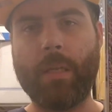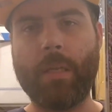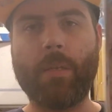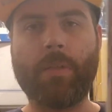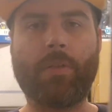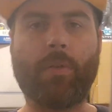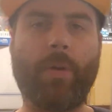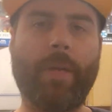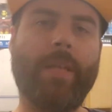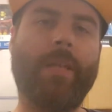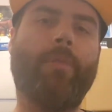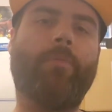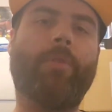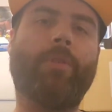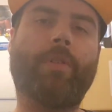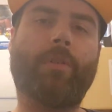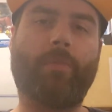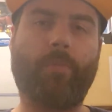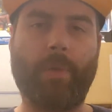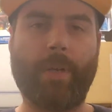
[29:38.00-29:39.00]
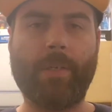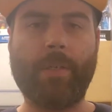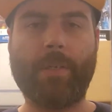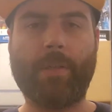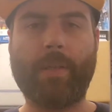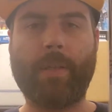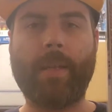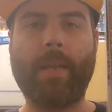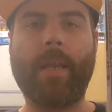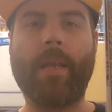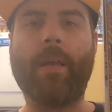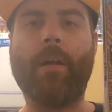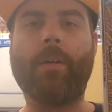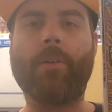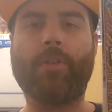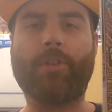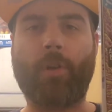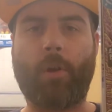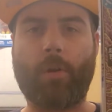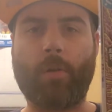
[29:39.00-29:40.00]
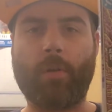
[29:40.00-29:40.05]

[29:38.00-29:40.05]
So he was originally it's